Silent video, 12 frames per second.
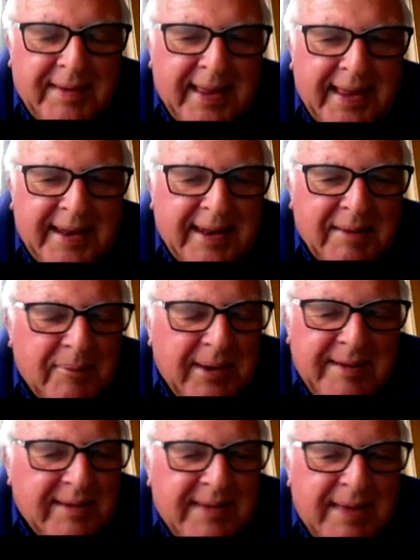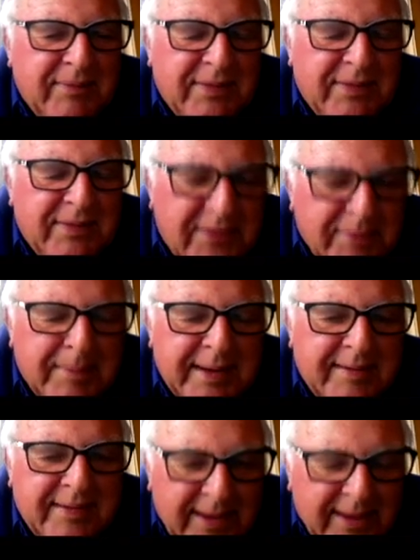and we just have so
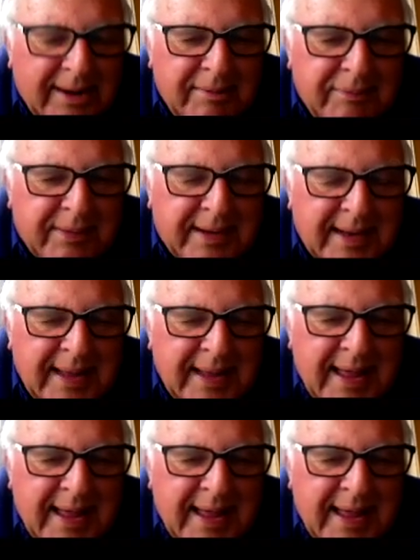much to offer.